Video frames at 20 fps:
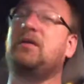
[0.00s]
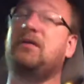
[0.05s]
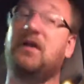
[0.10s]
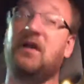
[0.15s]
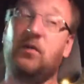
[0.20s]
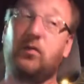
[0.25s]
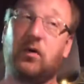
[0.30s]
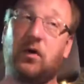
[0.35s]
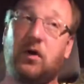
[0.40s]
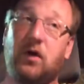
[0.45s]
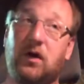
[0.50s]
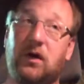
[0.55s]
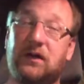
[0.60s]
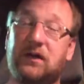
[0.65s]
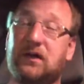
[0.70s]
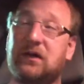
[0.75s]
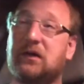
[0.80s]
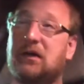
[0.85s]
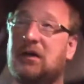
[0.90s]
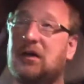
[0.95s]
of Hebrew
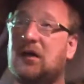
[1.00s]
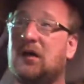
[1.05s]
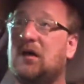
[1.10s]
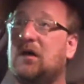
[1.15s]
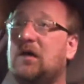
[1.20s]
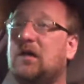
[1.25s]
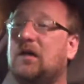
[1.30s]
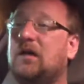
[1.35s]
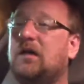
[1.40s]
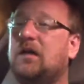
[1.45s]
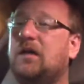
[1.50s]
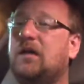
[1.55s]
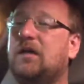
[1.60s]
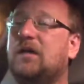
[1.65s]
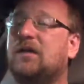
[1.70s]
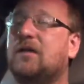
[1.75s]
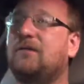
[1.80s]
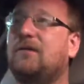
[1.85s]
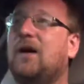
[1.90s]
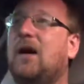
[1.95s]
Hearts
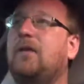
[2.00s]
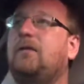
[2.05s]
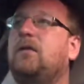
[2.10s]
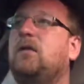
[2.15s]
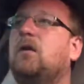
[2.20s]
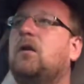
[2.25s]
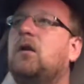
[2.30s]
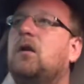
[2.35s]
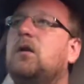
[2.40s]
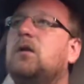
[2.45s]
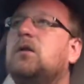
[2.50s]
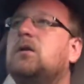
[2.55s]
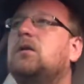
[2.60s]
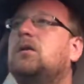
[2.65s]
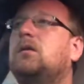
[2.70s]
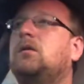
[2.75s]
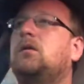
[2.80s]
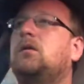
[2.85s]
is to fight for your hearts.